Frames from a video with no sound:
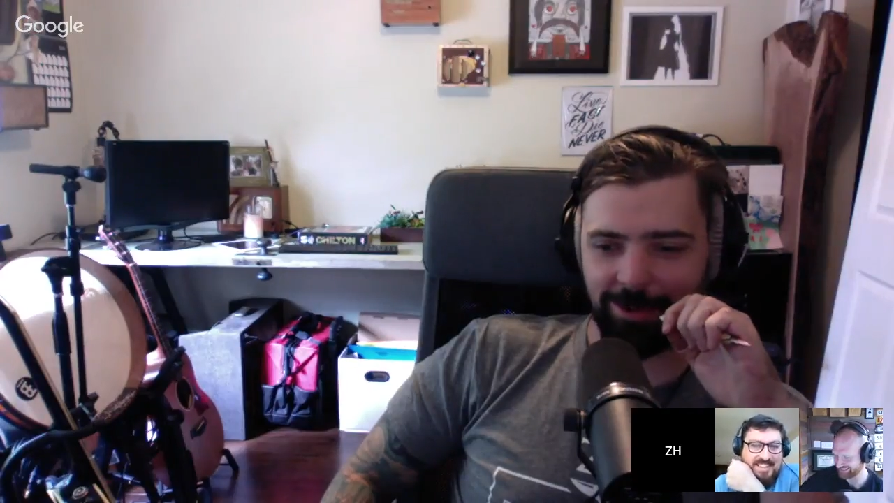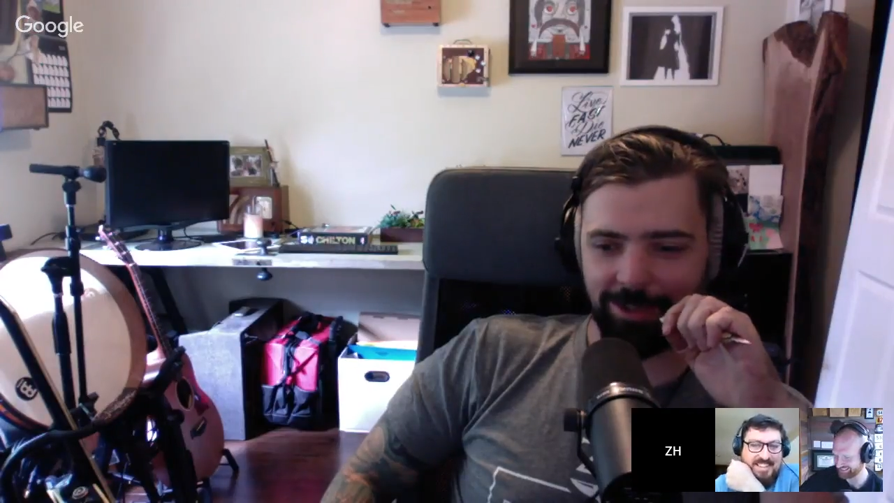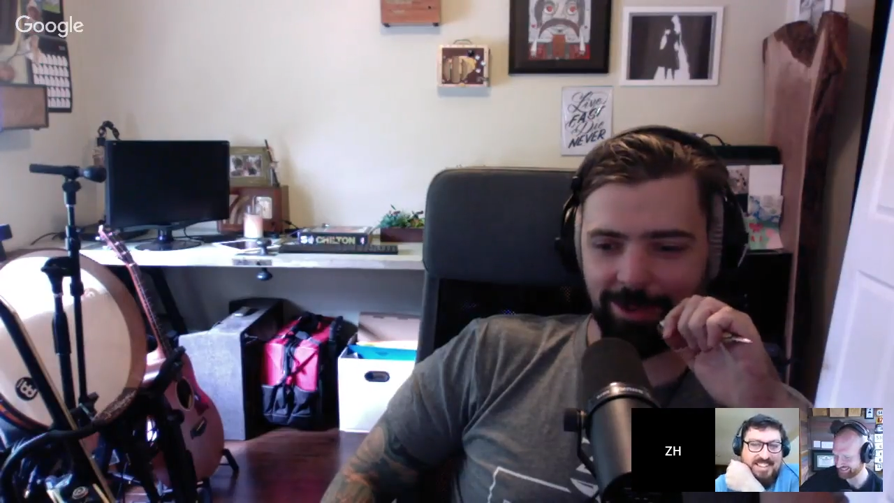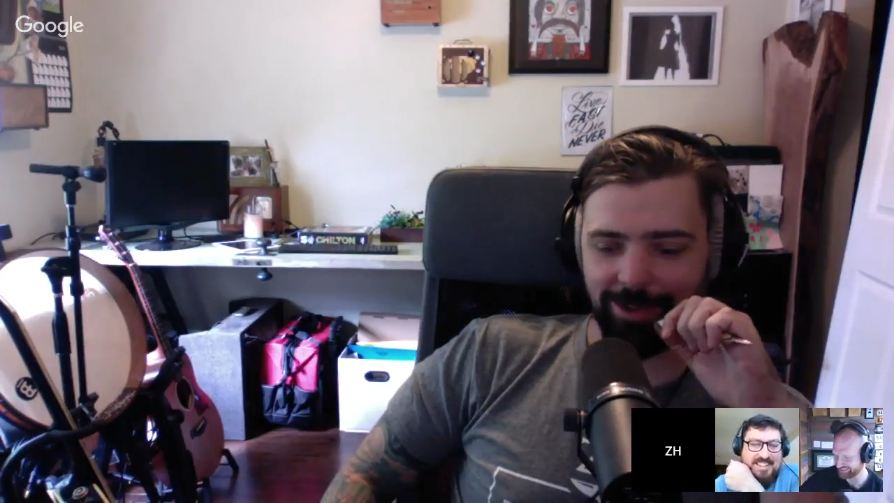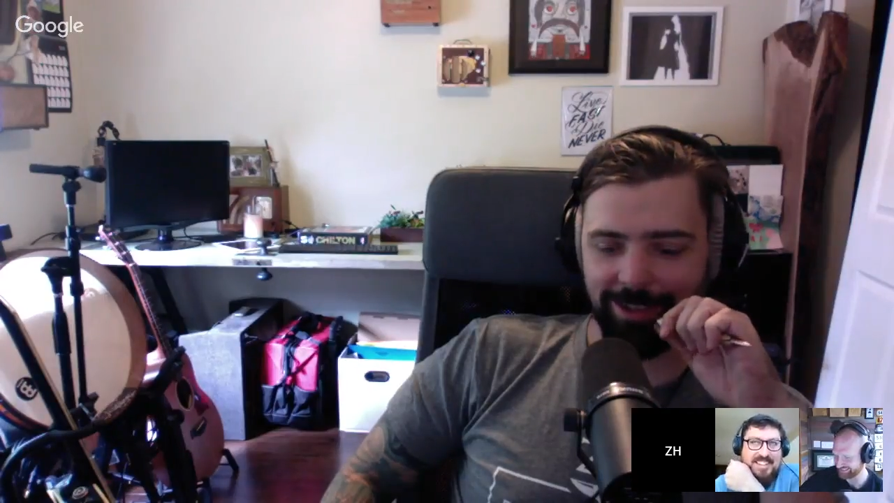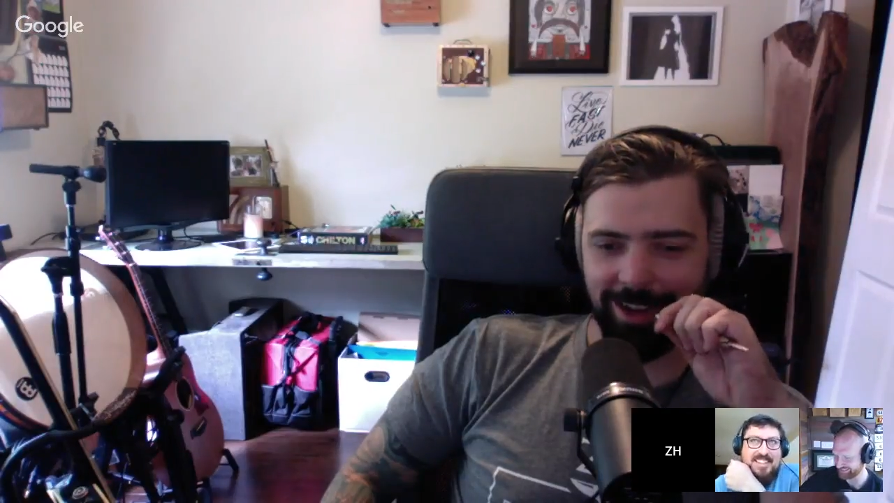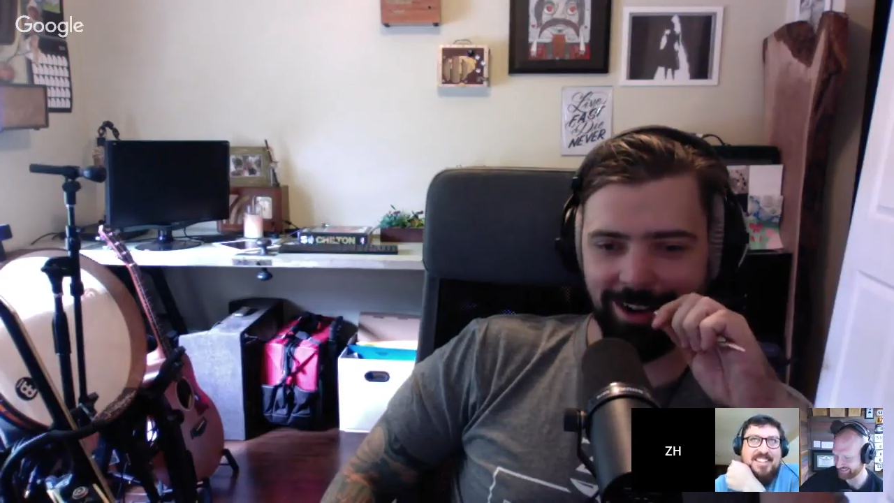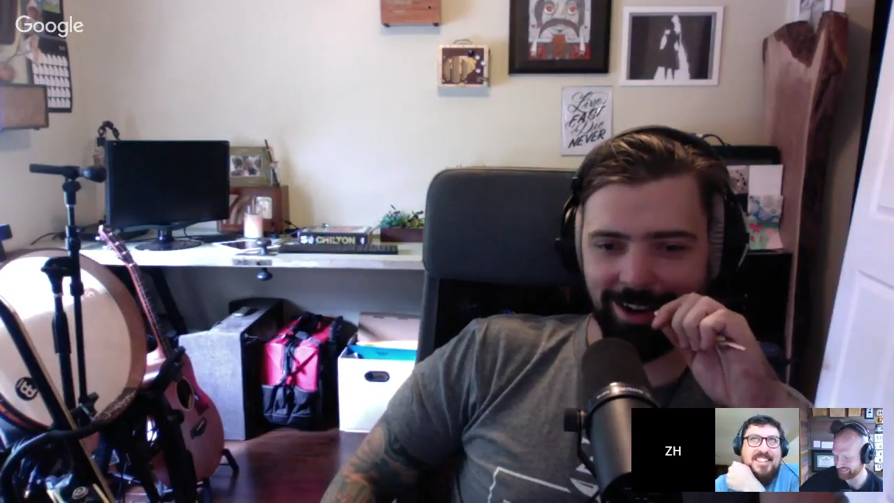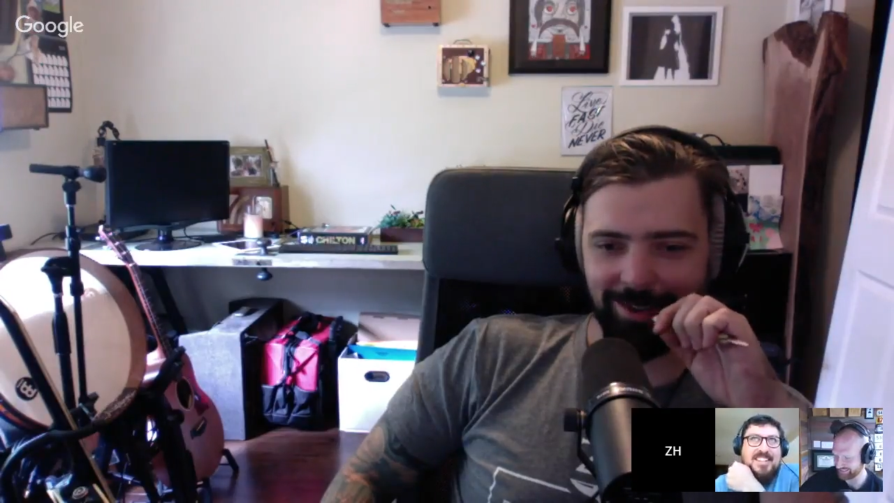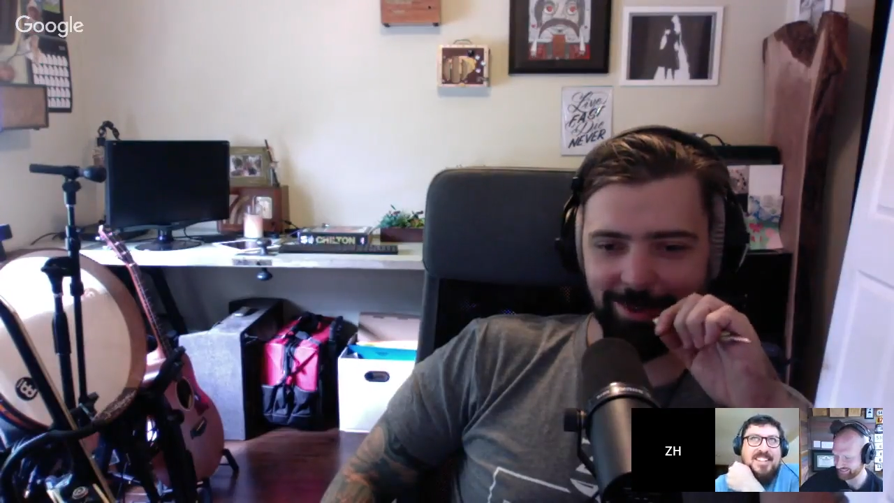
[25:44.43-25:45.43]
so it's kind of
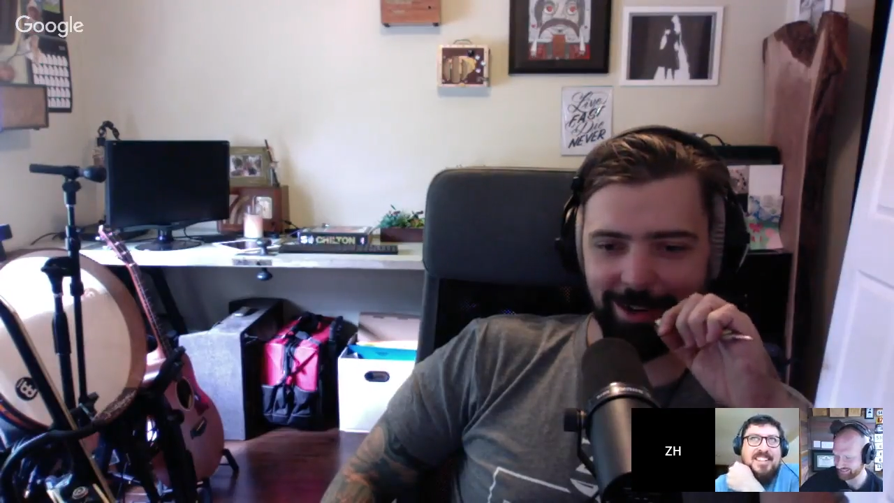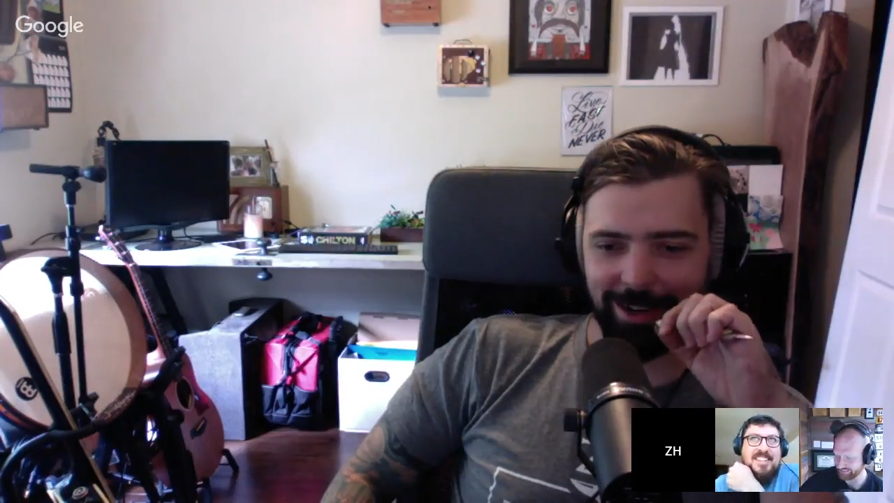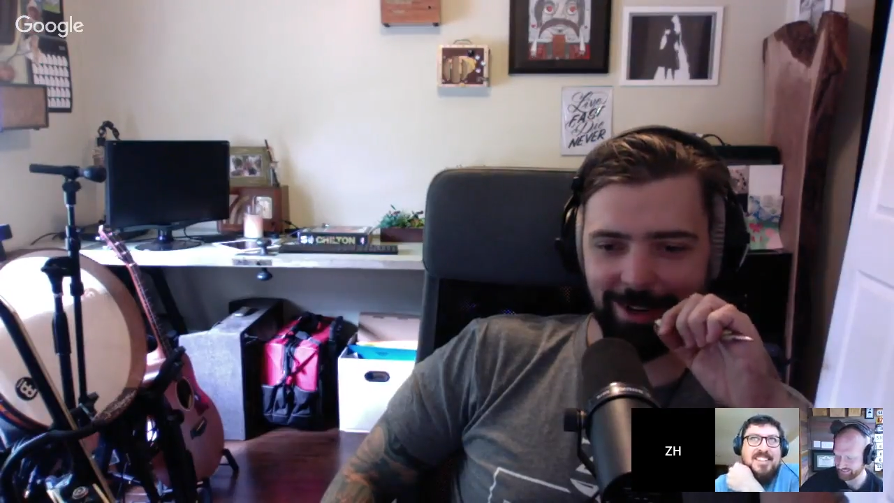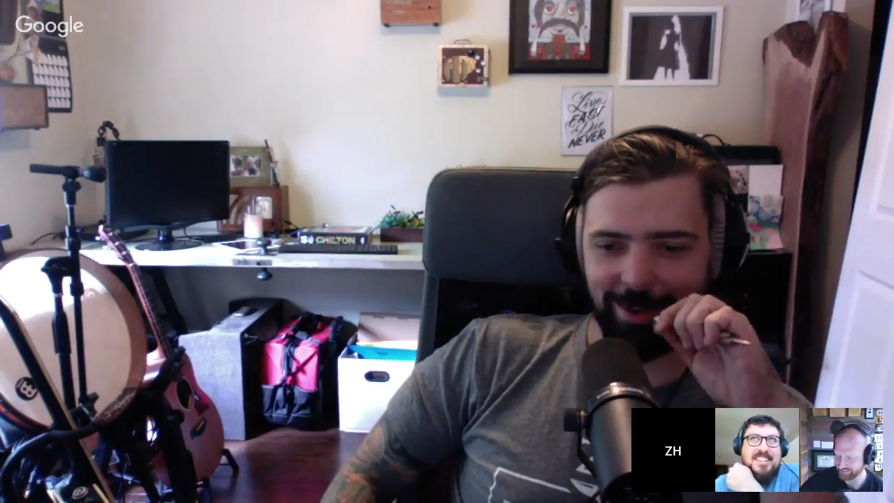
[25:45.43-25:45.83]
hard for me to come